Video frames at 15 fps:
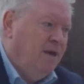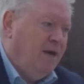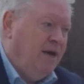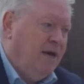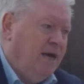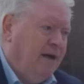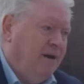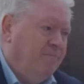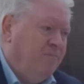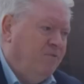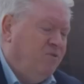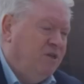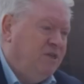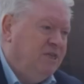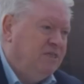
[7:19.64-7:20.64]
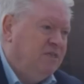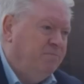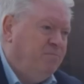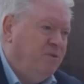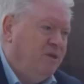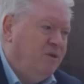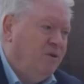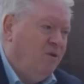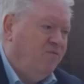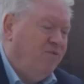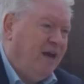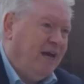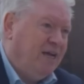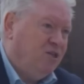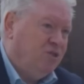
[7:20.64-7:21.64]
the discipline of
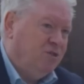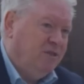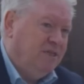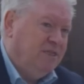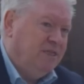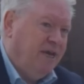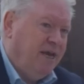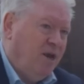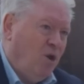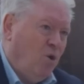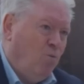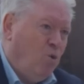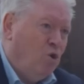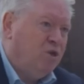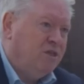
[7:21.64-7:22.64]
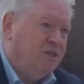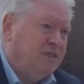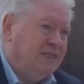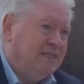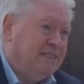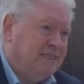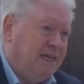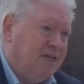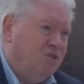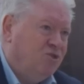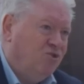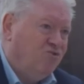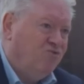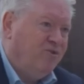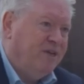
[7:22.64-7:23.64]
actually saying, what does a
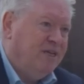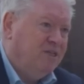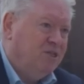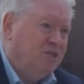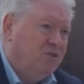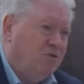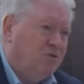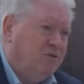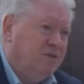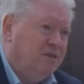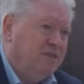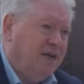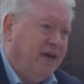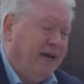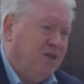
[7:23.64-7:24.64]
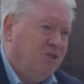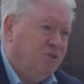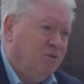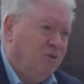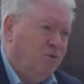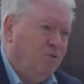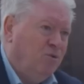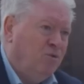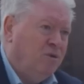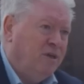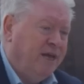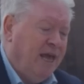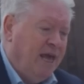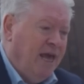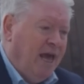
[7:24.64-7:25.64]
centre-right Scotland actually look
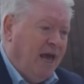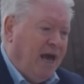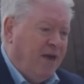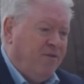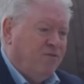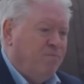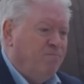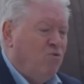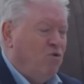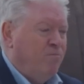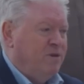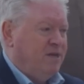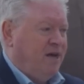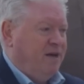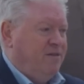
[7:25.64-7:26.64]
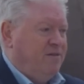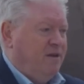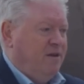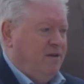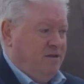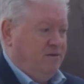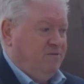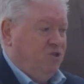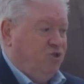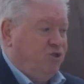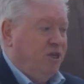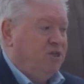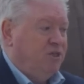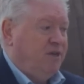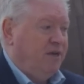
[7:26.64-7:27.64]
like? At the moment, I think, in a
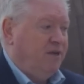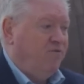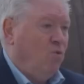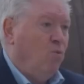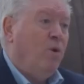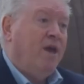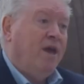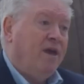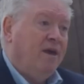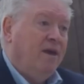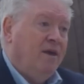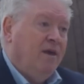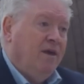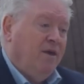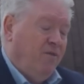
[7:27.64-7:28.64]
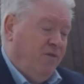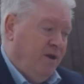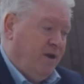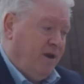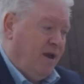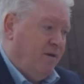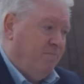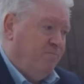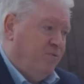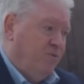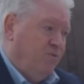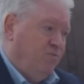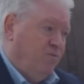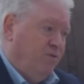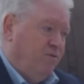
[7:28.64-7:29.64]
strange kind of a way, they are
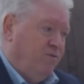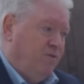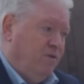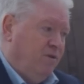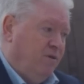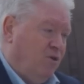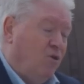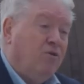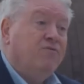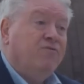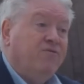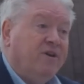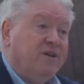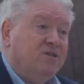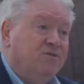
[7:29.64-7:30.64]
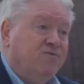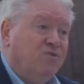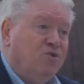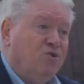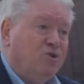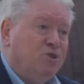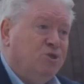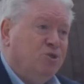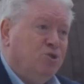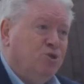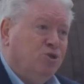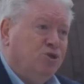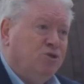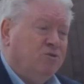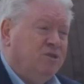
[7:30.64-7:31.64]
hampered with the confines of the
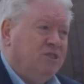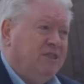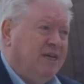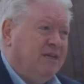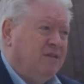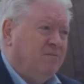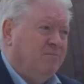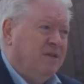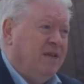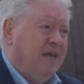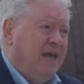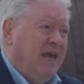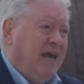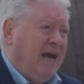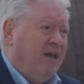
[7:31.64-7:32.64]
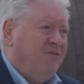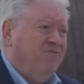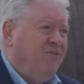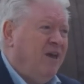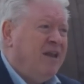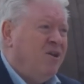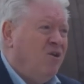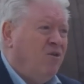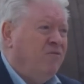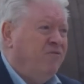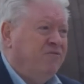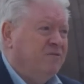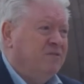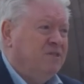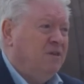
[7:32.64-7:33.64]
constitutional settlement, and very
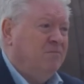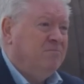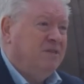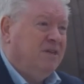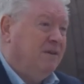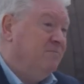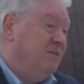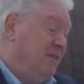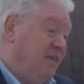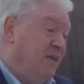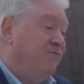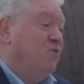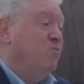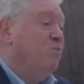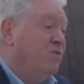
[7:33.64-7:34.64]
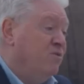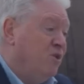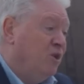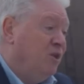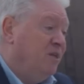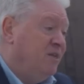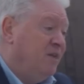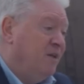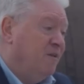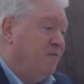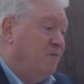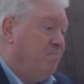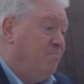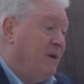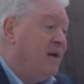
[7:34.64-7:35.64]
often, sometimes, even when they're leading
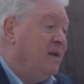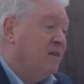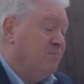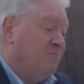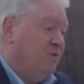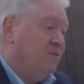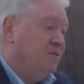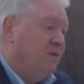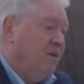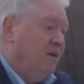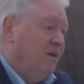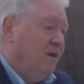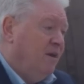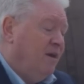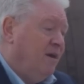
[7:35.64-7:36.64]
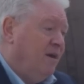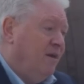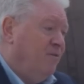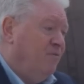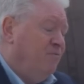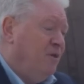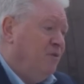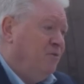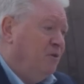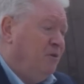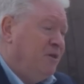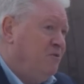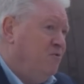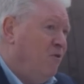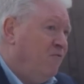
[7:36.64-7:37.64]
in the Parliament, they
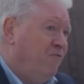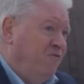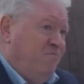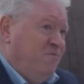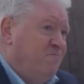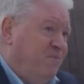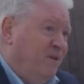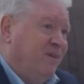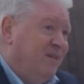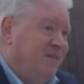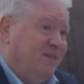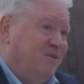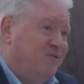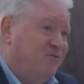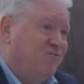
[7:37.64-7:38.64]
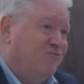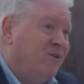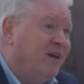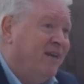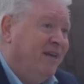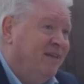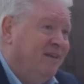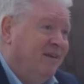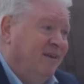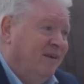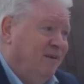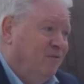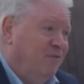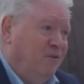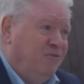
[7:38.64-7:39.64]
lead not from the political right,
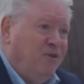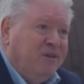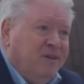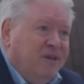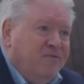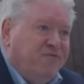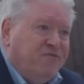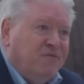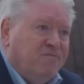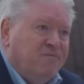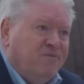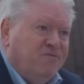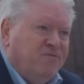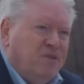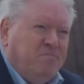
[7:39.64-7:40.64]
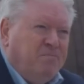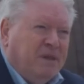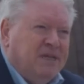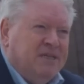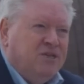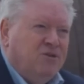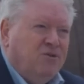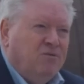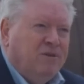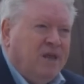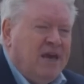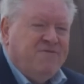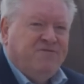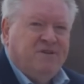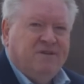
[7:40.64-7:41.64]
they lead from the political
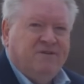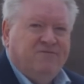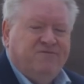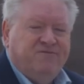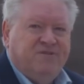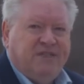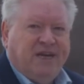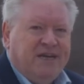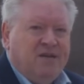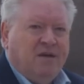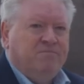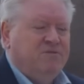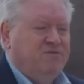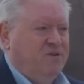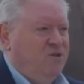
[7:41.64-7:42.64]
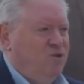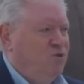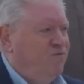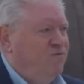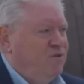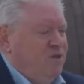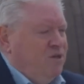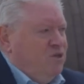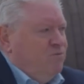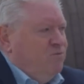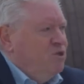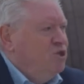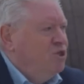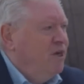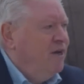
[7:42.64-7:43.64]
left, and have signed up to things over the years
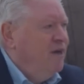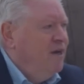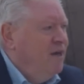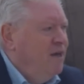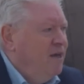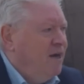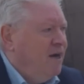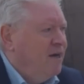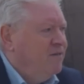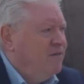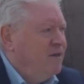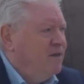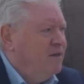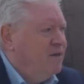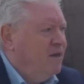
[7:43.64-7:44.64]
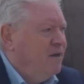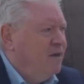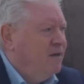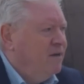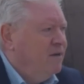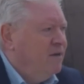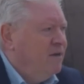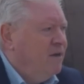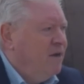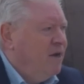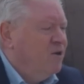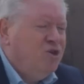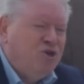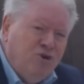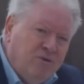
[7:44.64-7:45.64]
which I think are
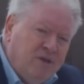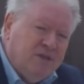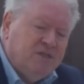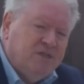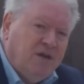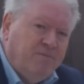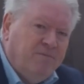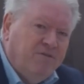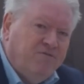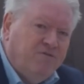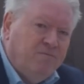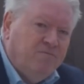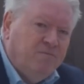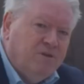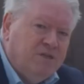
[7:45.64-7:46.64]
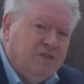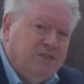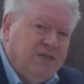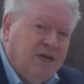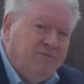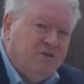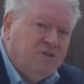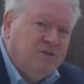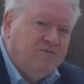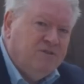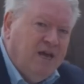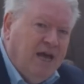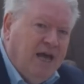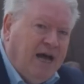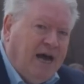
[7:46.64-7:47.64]
curious coming from Conservatives.
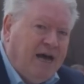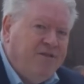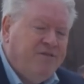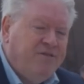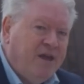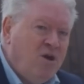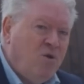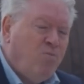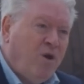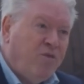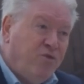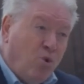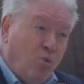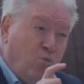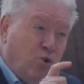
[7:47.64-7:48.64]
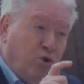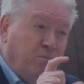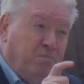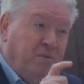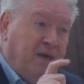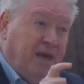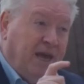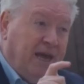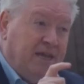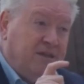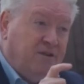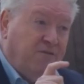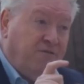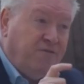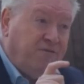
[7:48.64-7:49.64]
I think where there would be a
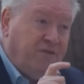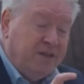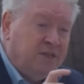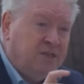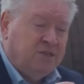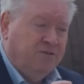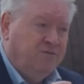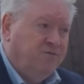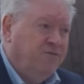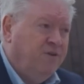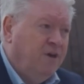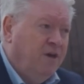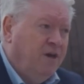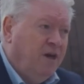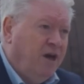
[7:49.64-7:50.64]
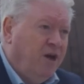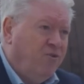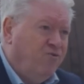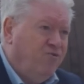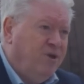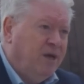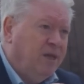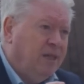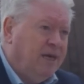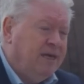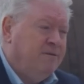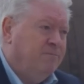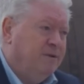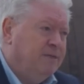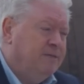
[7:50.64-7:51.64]
definitive
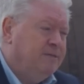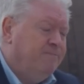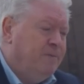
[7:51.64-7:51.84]
realignment